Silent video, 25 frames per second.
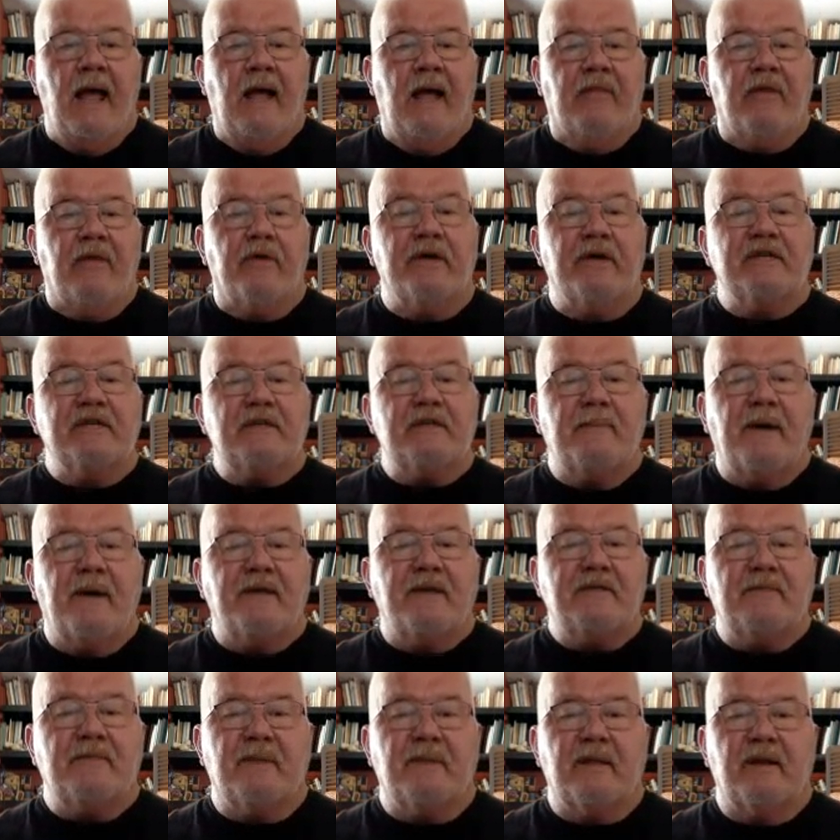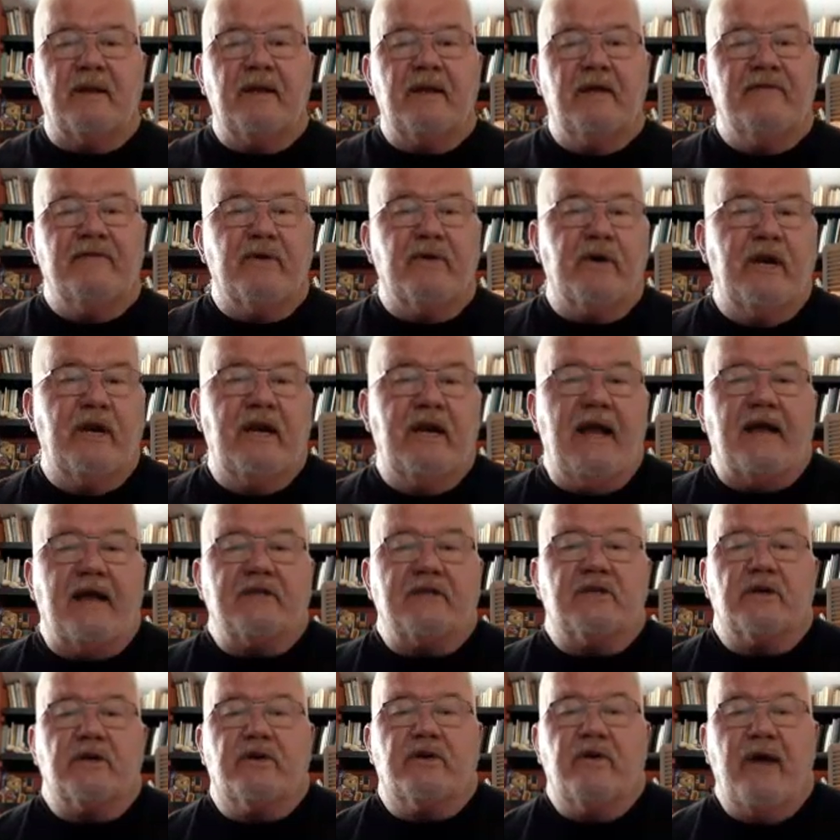There is a possibility of earning
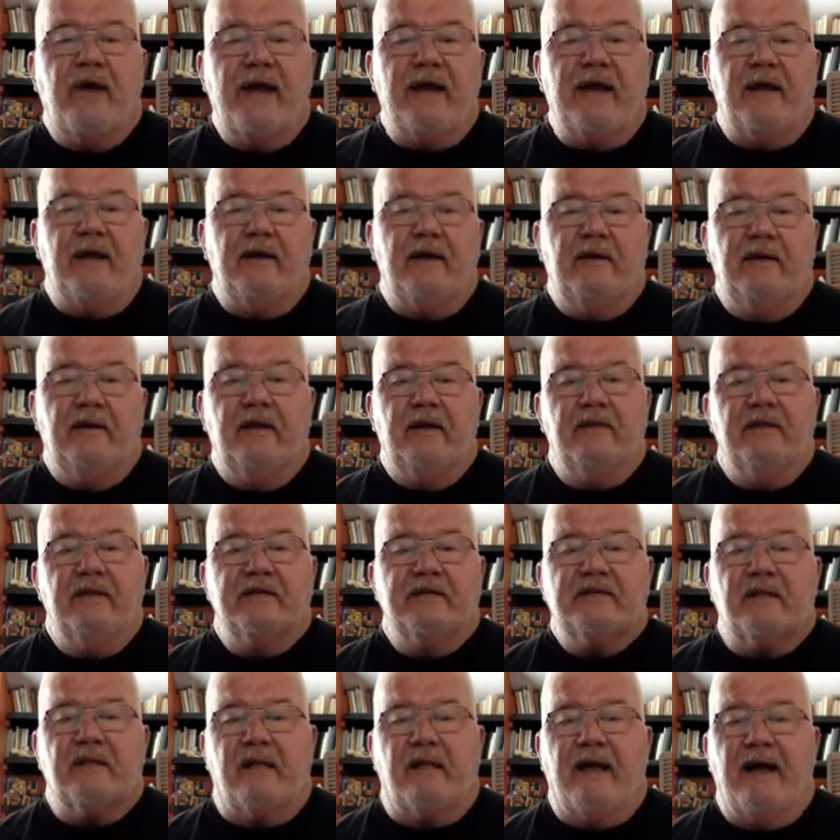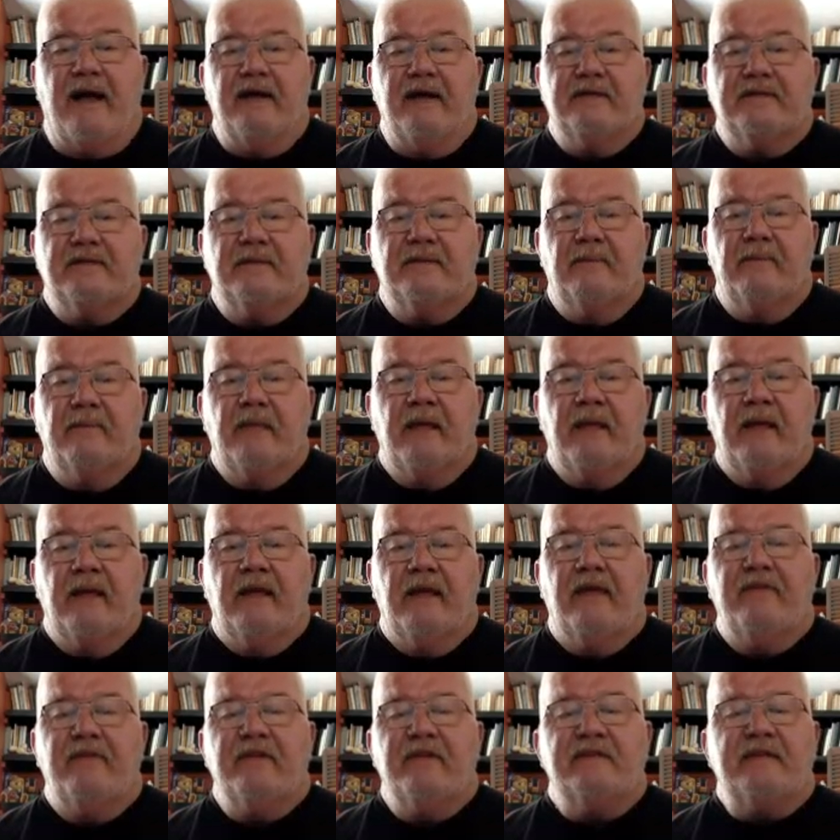extra credit in this class
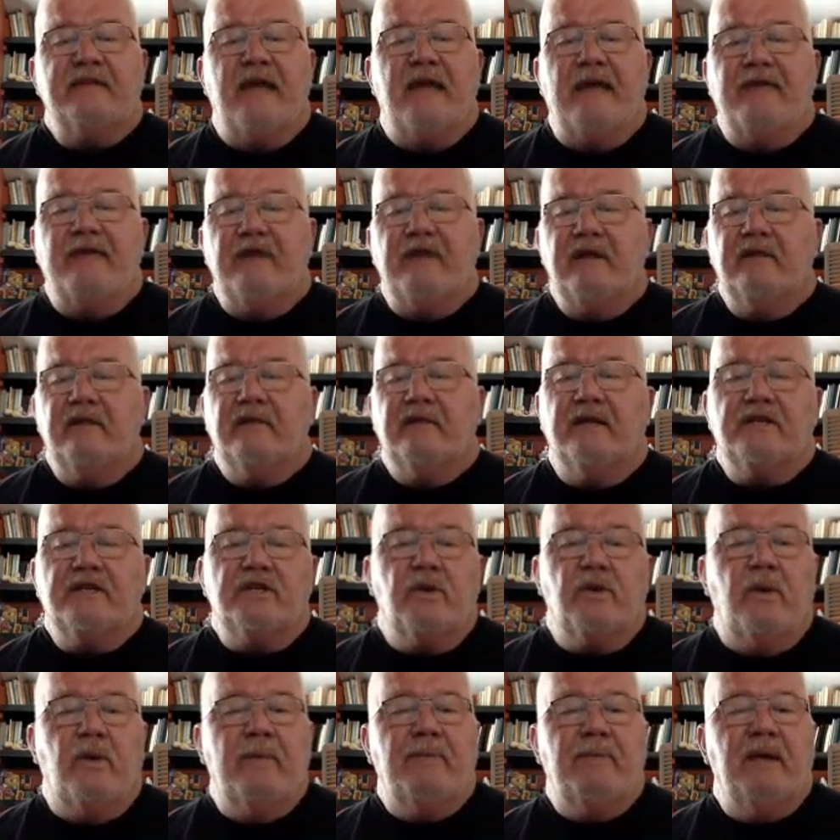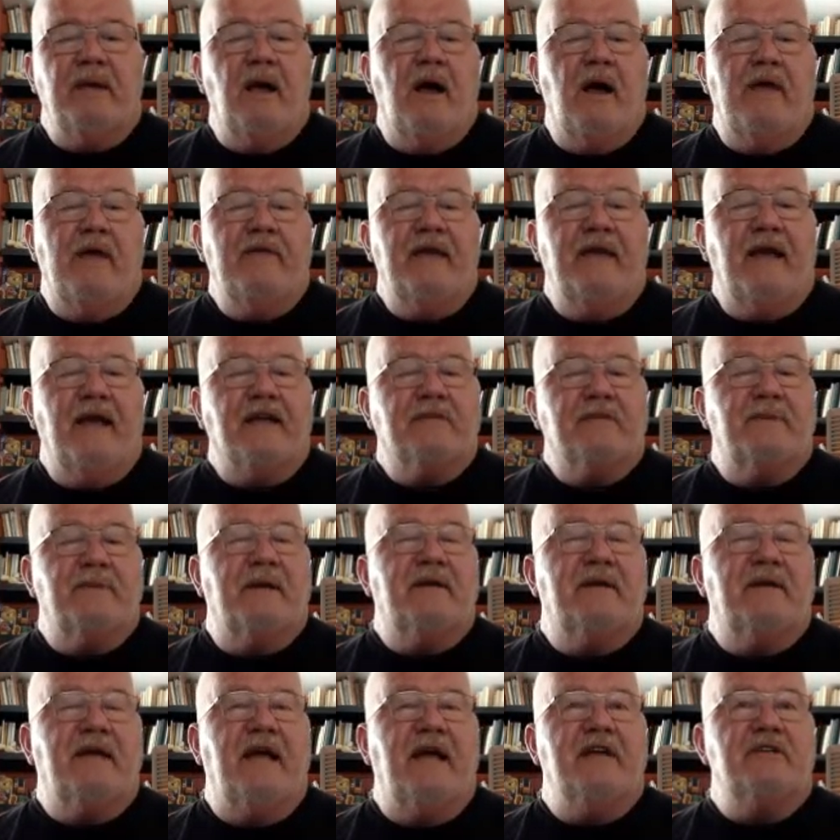if it's evident that you went beyond the
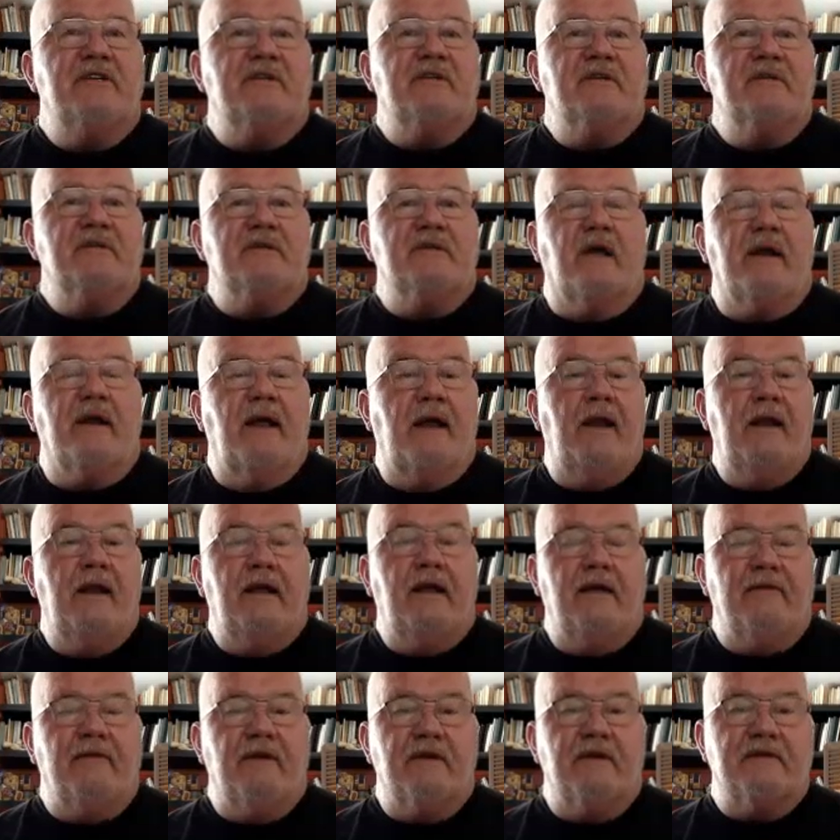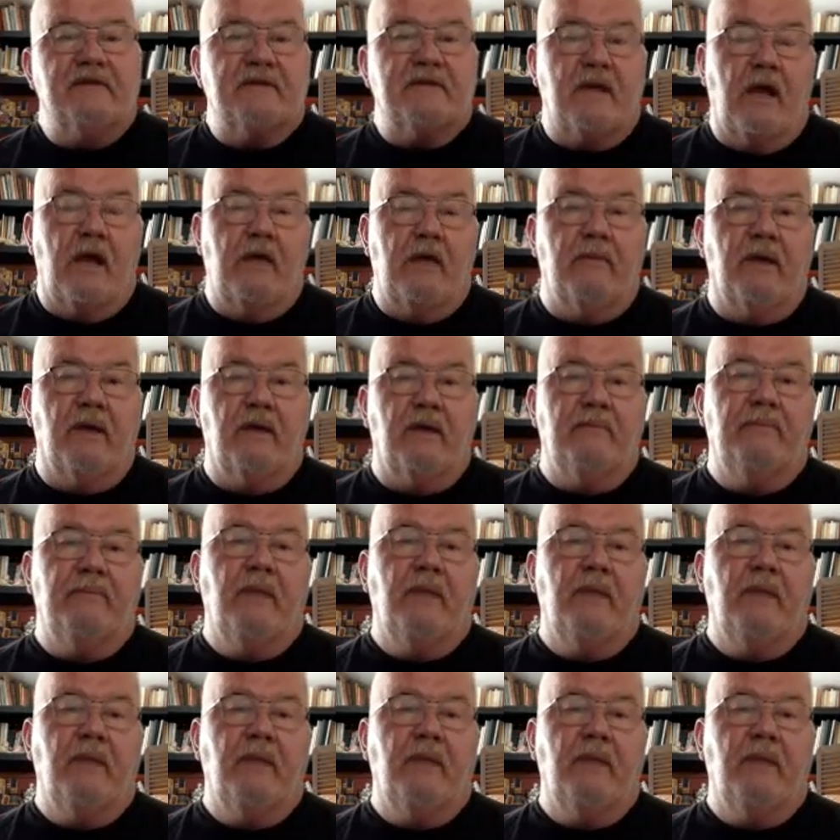expectations on any given assignment.